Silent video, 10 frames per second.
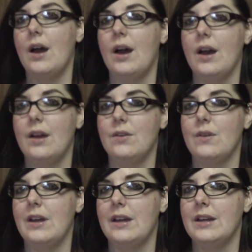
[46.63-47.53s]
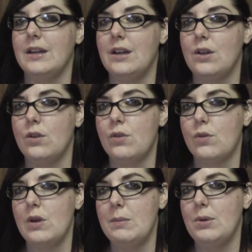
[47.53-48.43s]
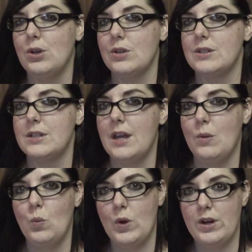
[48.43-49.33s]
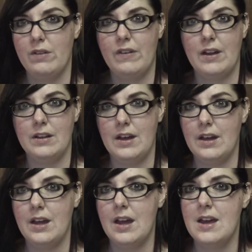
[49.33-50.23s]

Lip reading: I read 3 books and 1 novella,